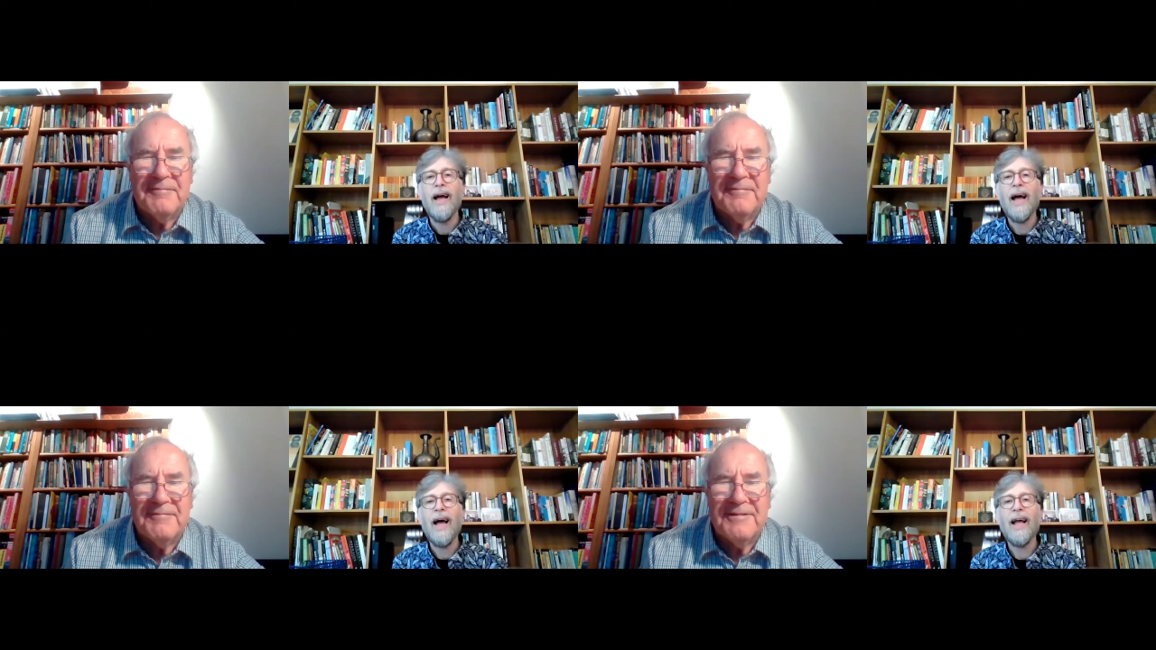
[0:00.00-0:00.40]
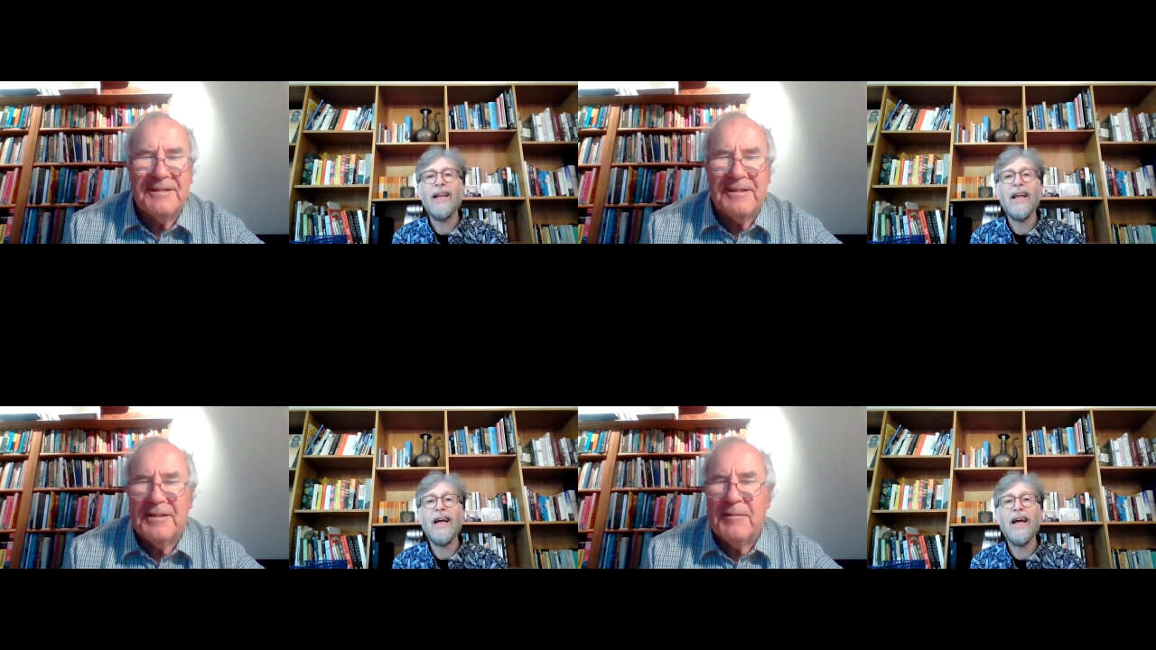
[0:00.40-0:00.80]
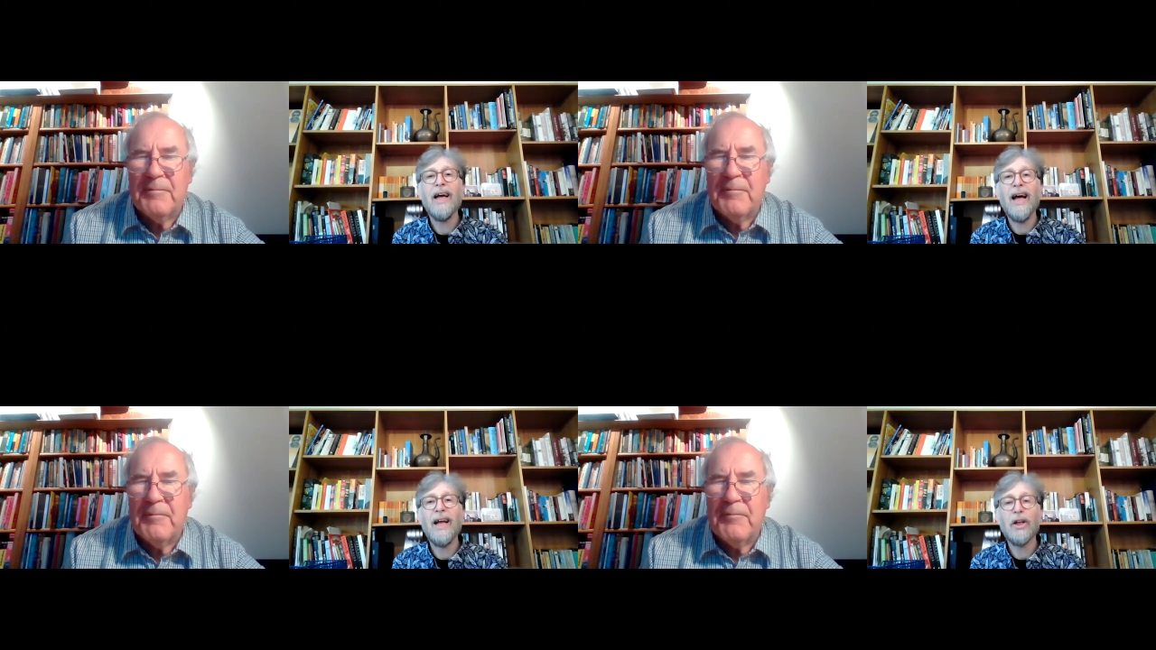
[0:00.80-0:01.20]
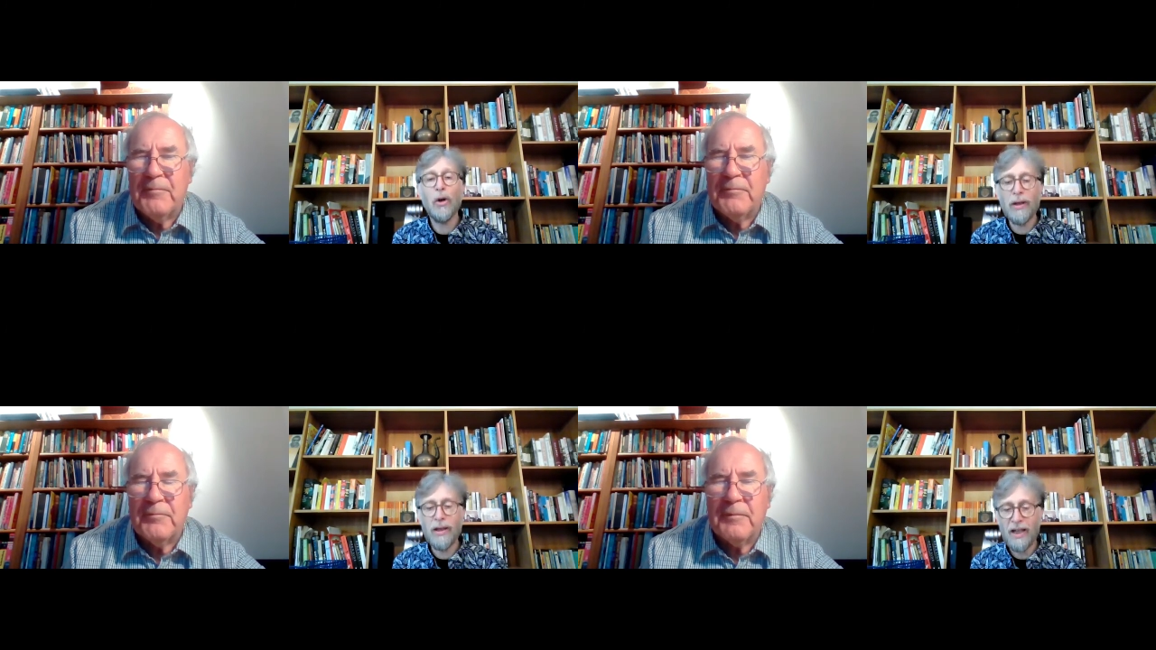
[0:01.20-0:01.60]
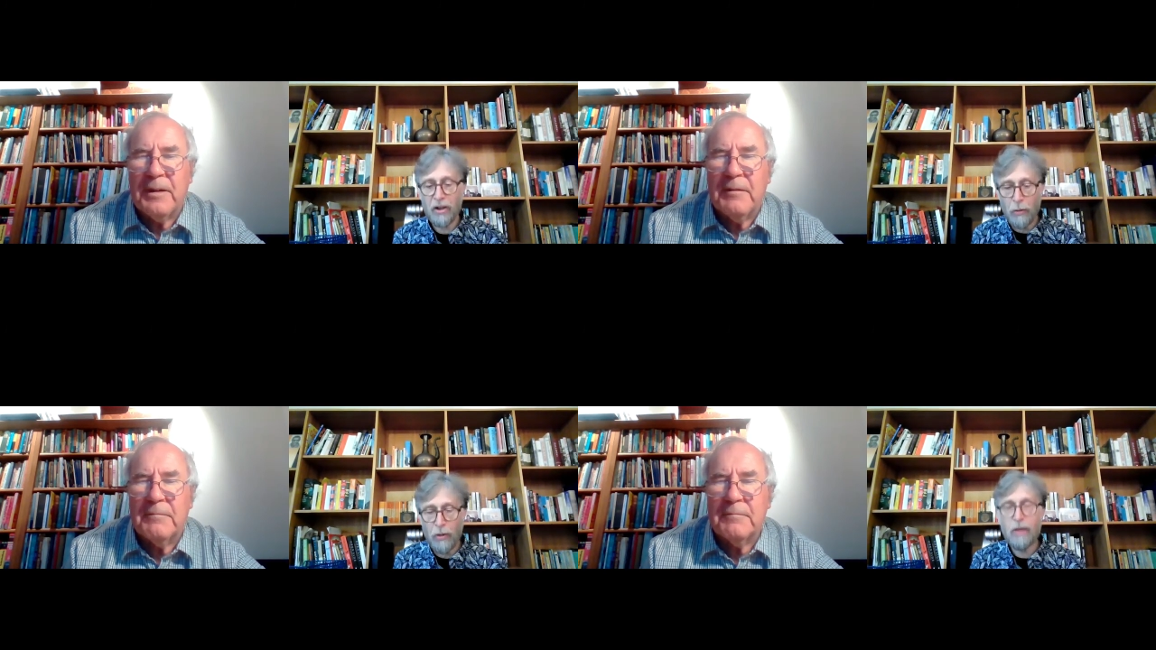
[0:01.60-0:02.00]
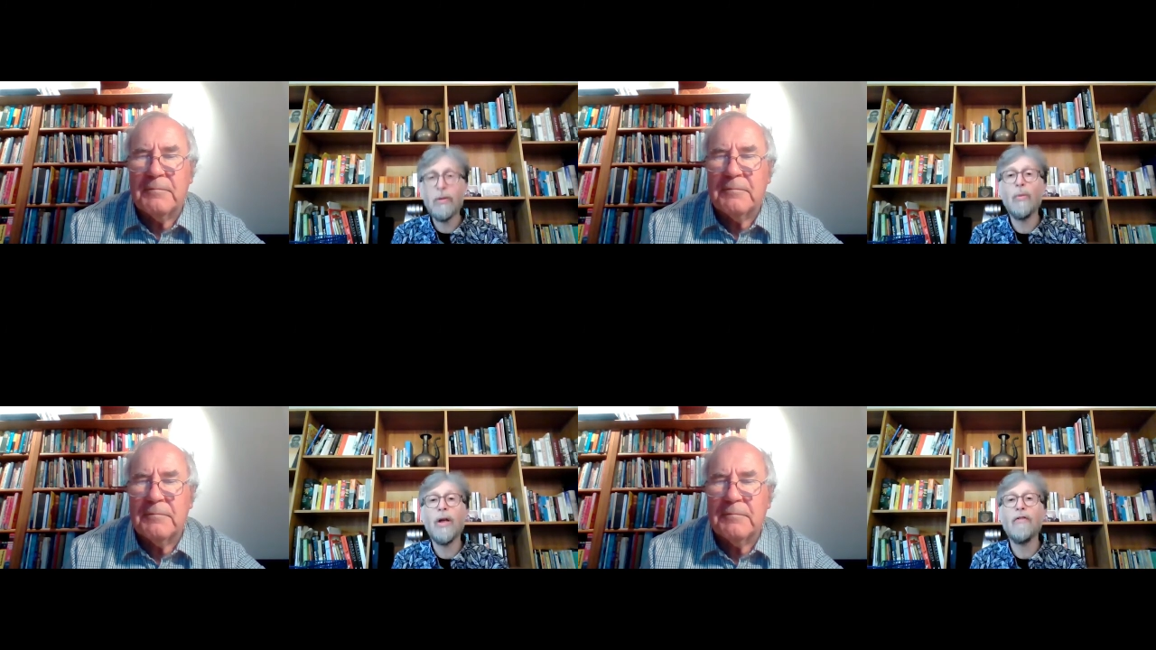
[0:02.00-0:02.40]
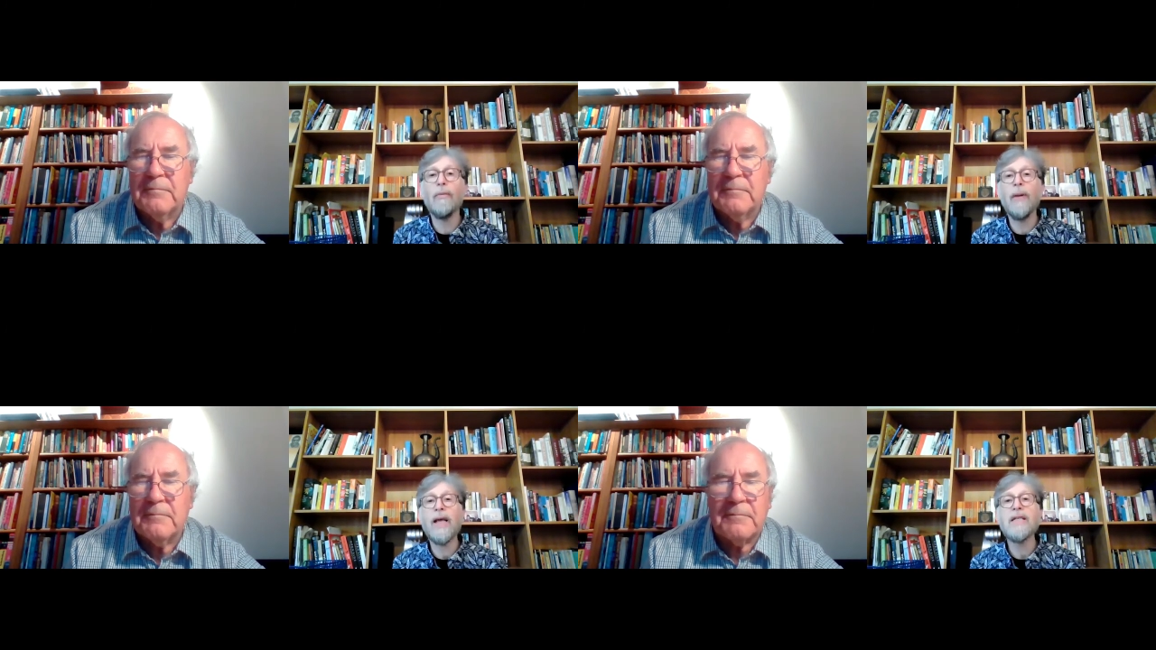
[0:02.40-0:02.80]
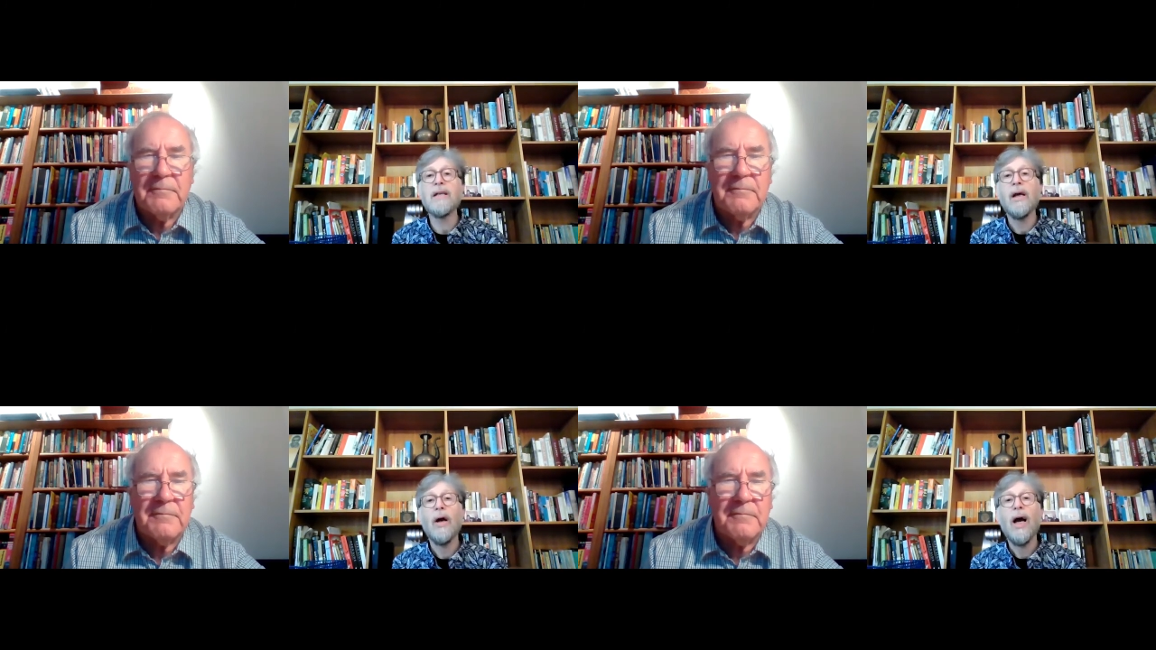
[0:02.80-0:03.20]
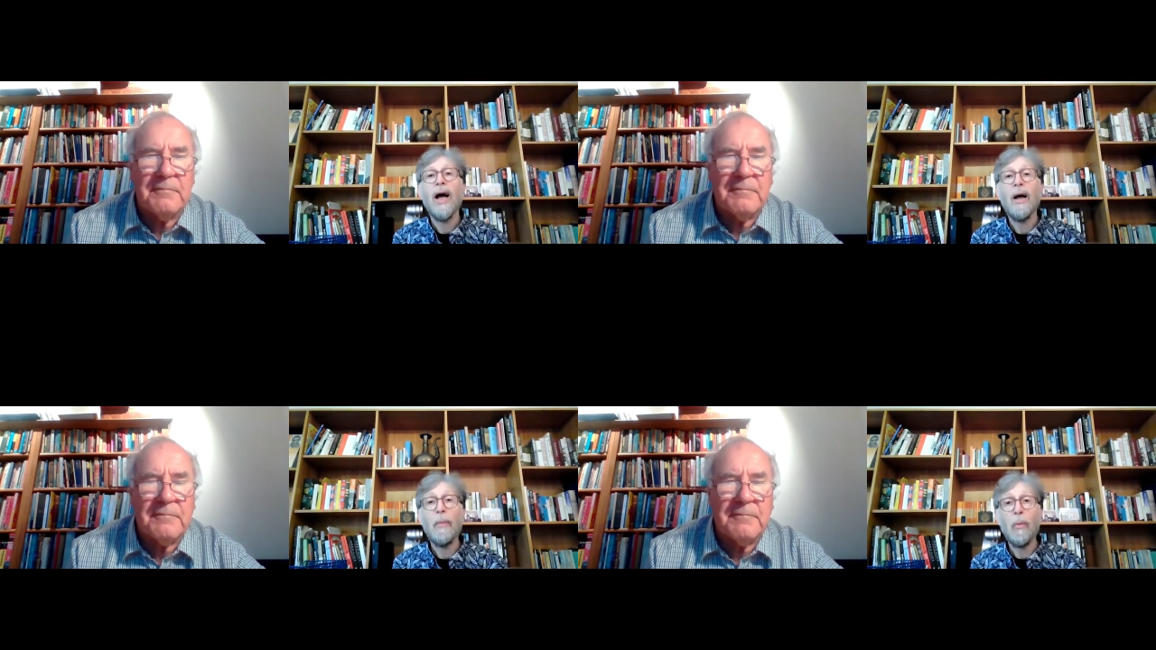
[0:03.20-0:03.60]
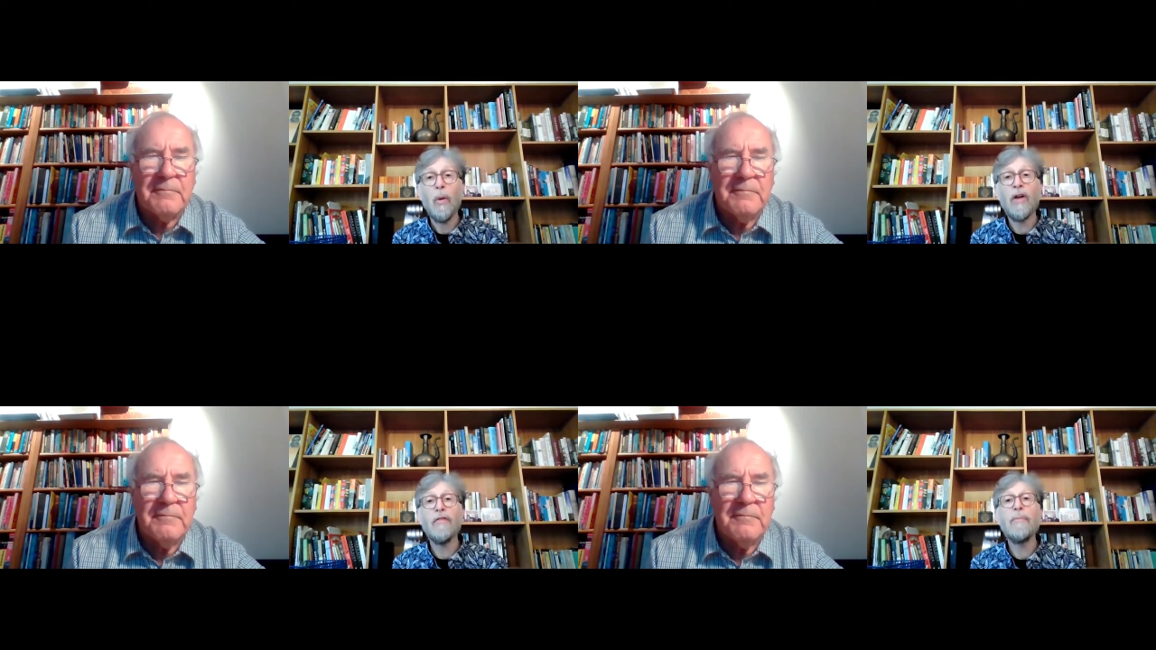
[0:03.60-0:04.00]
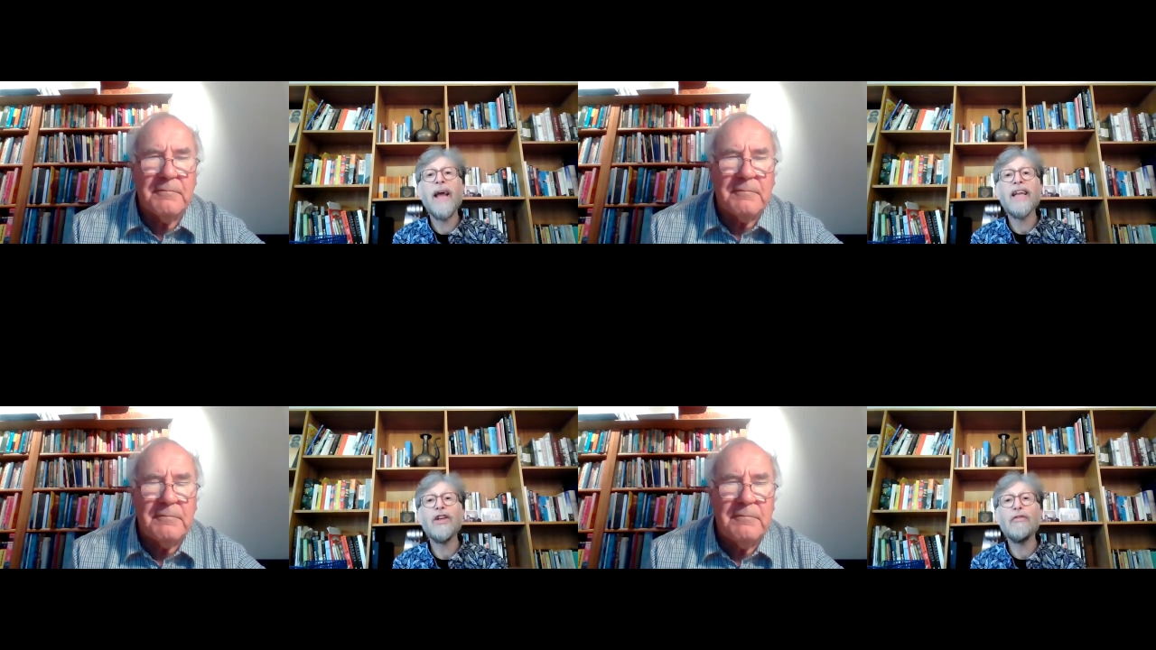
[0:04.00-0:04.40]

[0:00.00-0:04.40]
Speaker 1: and uh, and going and going to a wonderful place, one of many